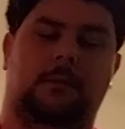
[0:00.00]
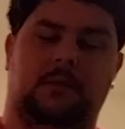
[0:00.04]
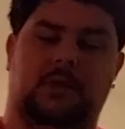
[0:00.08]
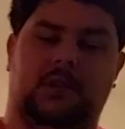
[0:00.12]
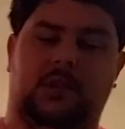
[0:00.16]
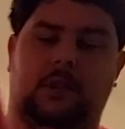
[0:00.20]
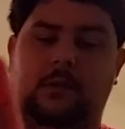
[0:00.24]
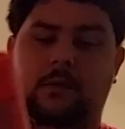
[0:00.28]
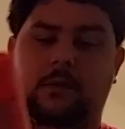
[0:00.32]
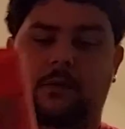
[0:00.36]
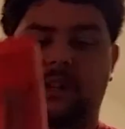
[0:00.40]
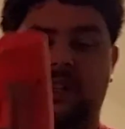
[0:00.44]

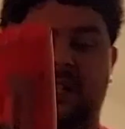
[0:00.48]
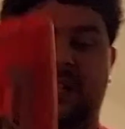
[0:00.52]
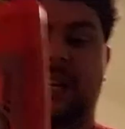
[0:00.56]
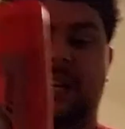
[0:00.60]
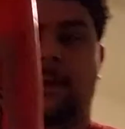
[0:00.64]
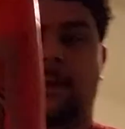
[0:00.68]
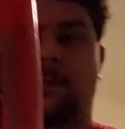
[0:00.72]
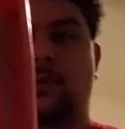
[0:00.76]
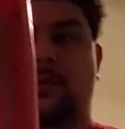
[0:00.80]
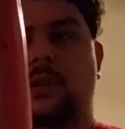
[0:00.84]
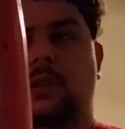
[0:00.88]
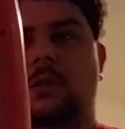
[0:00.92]
So the
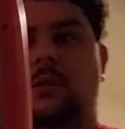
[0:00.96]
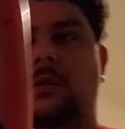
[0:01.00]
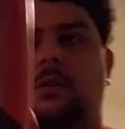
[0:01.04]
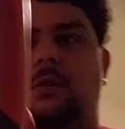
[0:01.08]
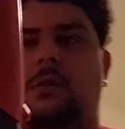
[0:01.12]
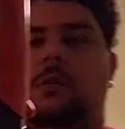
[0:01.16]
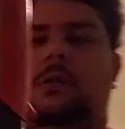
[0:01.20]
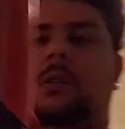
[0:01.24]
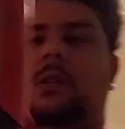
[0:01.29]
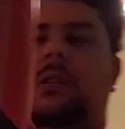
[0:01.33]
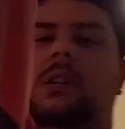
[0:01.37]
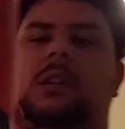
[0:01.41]
top one
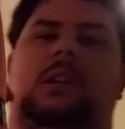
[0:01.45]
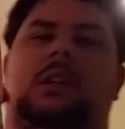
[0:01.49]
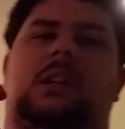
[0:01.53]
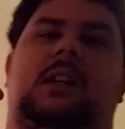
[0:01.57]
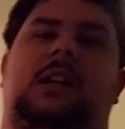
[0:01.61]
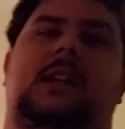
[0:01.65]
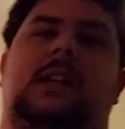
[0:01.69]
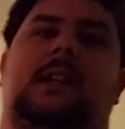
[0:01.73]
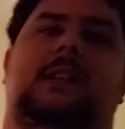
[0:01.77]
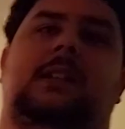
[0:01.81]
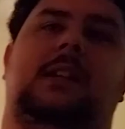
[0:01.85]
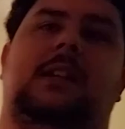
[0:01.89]

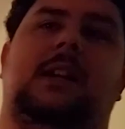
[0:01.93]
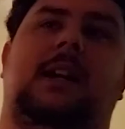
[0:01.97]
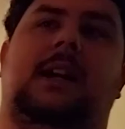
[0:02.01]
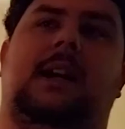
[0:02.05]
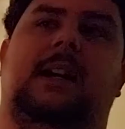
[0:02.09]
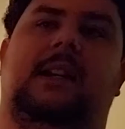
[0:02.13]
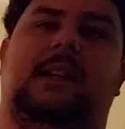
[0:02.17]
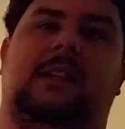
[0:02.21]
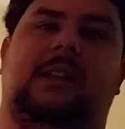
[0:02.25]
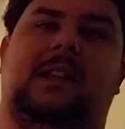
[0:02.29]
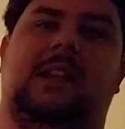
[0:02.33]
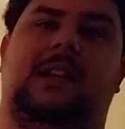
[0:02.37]
is
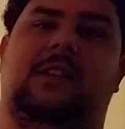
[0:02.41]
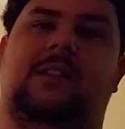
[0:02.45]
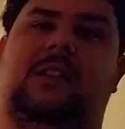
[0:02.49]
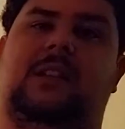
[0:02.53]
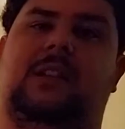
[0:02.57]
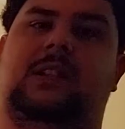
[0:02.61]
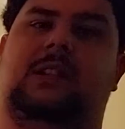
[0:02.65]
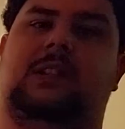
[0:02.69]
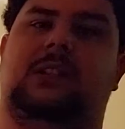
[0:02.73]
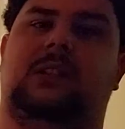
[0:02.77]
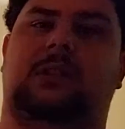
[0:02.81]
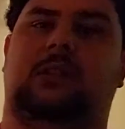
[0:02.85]
cocked like
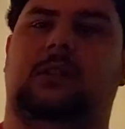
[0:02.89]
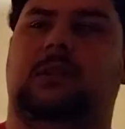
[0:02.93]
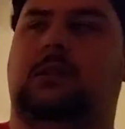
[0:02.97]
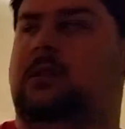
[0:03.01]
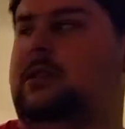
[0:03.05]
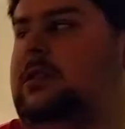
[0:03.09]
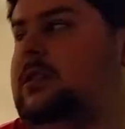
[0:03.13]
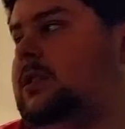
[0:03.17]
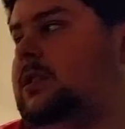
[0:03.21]
this,